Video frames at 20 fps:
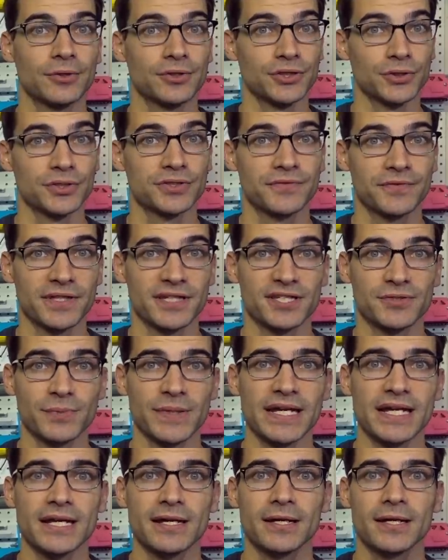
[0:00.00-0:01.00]
news for this
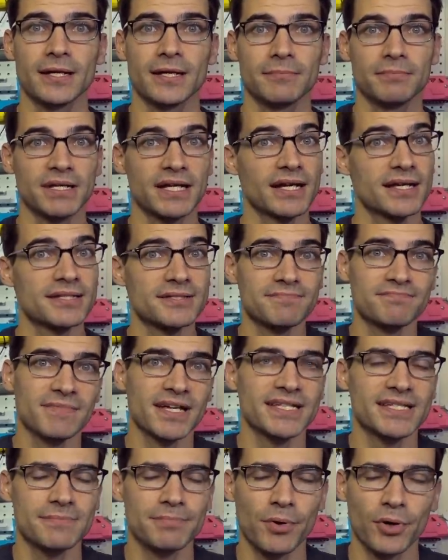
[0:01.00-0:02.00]
week, because
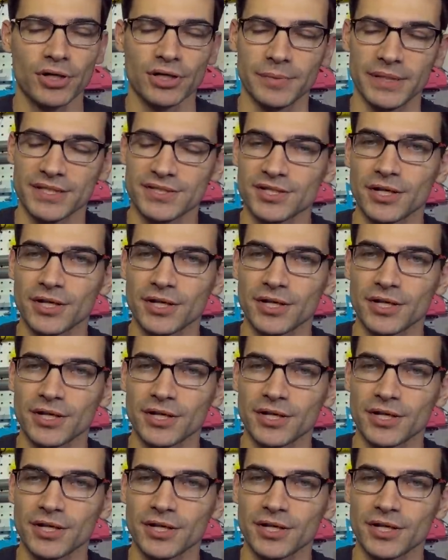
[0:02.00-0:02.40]
it's important to me.